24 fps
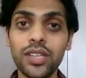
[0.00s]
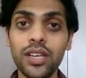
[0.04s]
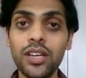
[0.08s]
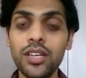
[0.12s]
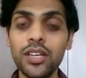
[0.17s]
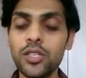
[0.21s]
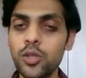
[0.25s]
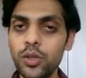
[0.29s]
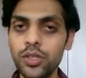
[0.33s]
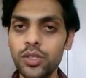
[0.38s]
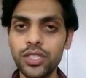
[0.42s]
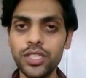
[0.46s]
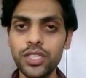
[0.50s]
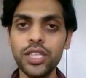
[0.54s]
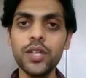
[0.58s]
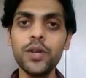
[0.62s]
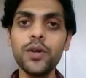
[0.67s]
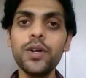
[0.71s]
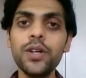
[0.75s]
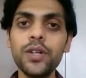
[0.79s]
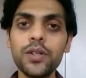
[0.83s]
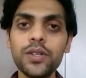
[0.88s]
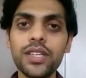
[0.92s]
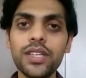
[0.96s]
So see you
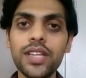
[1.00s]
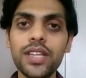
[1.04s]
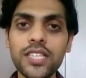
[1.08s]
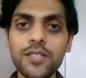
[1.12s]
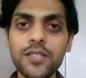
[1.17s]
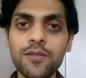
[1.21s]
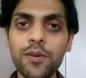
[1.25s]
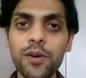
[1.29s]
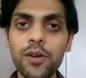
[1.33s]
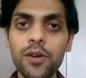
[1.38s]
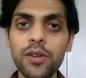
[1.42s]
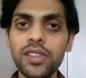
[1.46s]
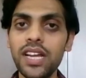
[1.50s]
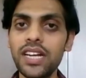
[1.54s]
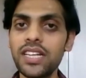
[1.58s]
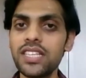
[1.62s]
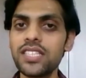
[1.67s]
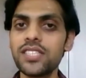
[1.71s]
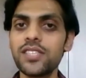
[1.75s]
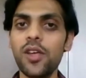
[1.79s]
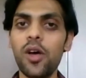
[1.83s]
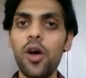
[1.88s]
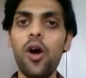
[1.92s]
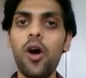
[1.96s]
into the next video that is
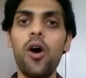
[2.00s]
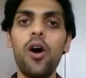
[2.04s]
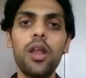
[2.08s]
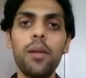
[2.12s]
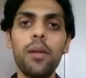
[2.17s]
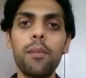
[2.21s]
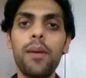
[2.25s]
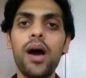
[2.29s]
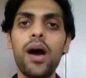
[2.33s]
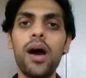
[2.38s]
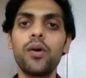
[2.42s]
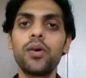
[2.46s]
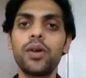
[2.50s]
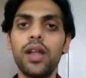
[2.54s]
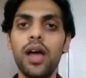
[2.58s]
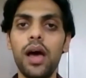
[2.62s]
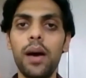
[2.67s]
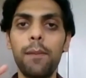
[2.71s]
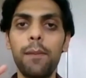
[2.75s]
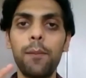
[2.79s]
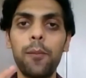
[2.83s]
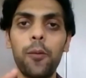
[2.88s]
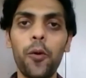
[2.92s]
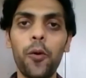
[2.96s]
all about a
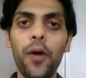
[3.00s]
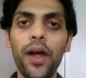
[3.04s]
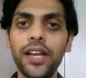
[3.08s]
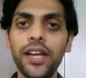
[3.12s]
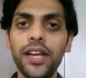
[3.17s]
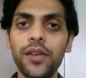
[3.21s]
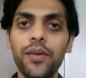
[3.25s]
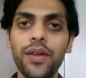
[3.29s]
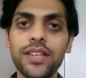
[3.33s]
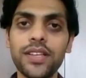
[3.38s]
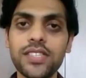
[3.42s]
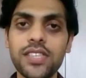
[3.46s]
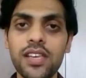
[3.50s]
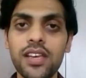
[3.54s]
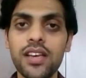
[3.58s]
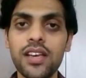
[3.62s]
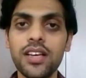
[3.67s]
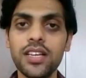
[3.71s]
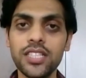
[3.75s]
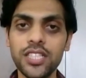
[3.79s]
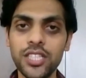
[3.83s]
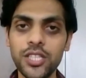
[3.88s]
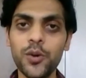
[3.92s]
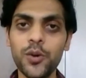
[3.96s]
proactiveness.
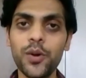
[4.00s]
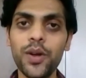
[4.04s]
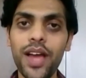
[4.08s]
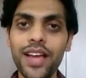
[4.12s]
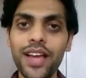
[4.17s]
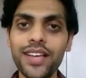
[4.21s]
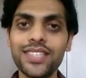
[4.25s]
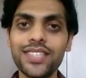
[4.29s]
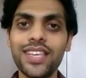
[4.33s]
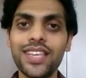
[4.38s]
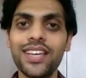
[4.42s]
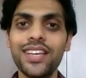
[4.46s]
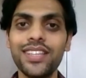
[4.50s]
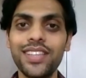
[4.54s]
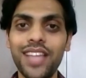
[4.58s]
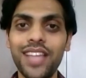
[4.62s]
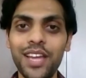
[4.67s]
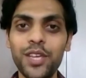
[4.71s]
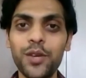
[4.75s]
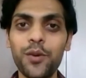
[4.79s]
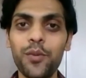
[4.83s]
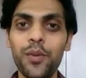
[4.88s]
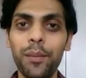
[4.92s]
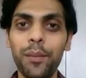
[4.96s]
See you guys. Thank
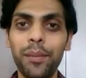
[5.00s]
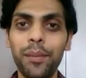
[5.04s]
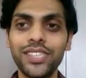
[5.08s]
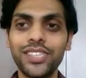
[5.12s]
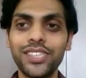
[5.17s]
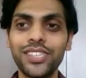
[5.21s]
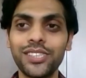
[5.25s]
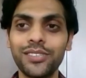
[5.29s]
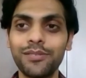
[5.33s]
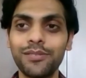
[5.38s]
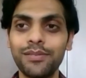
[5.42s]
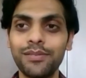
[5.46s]
you very much.